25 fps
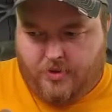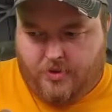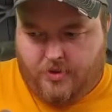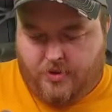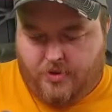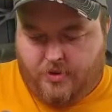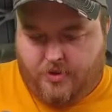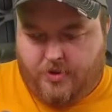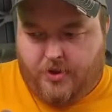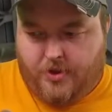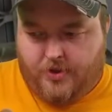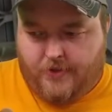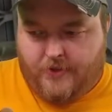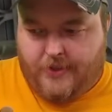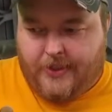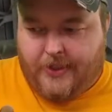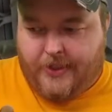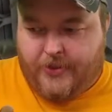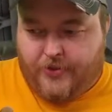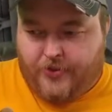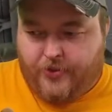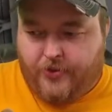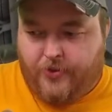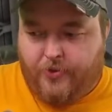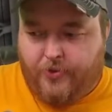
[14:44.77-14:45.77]
You just
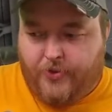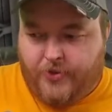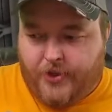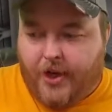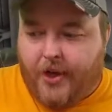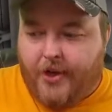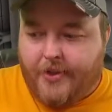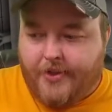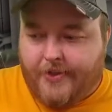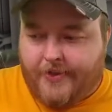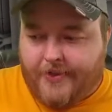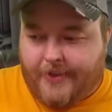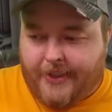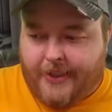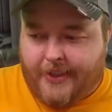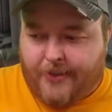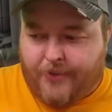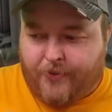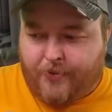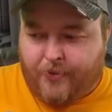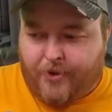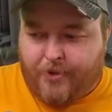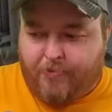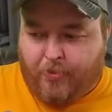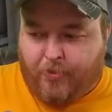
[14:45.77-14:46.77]
need 2 tons to get
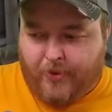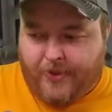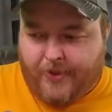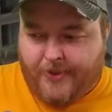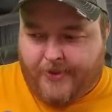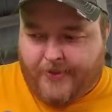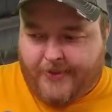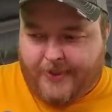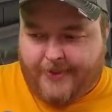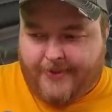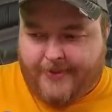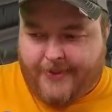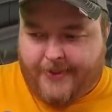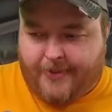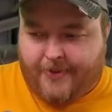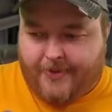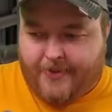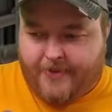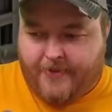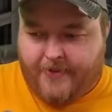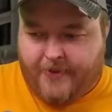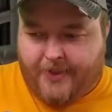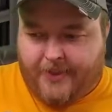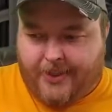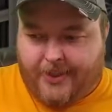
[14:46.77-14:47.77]
3.6
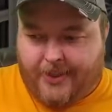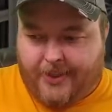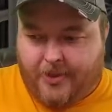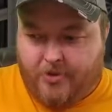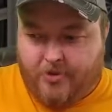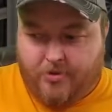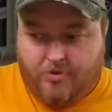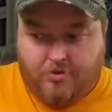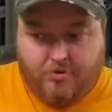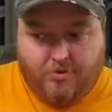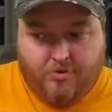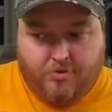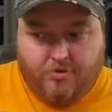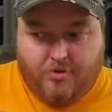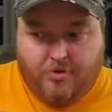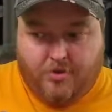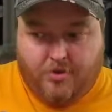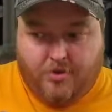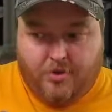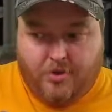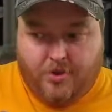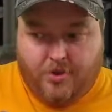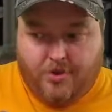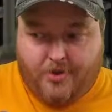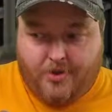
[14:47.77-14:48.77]
delta V.
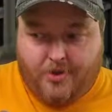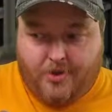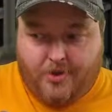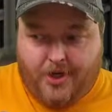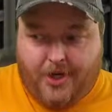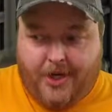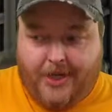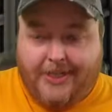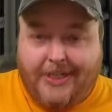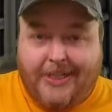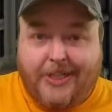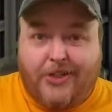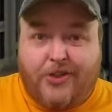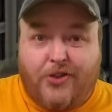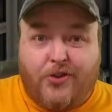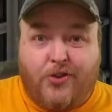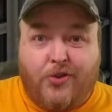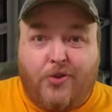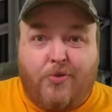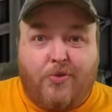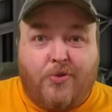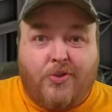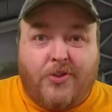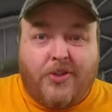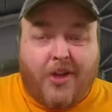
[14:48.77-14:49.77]
I need
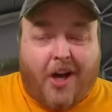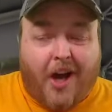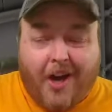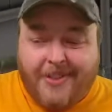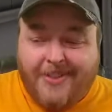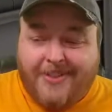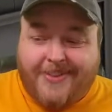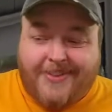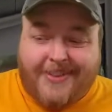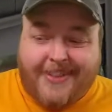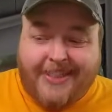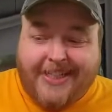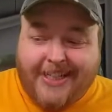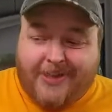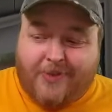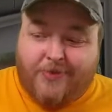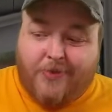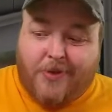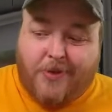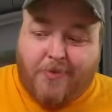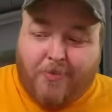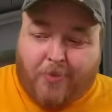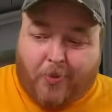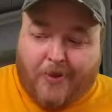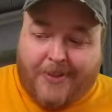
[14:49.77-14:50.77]
2 tons to get
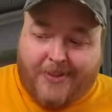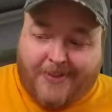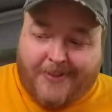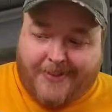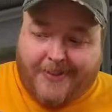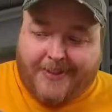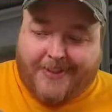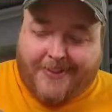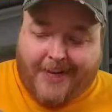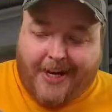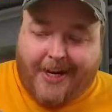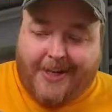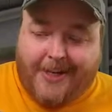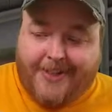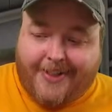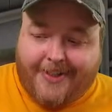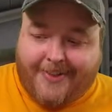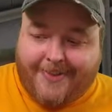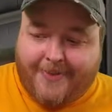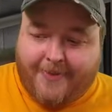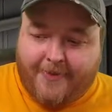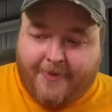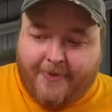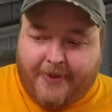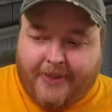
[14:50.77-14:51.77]
3.6K
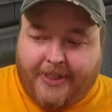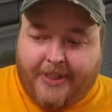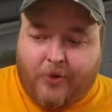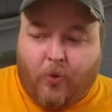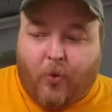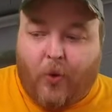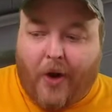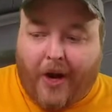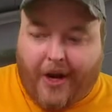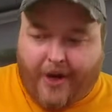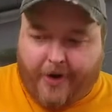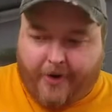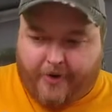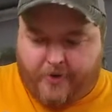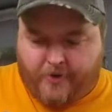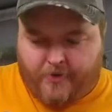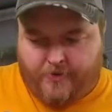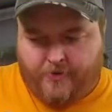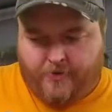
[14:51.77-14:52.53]
delta V. Where?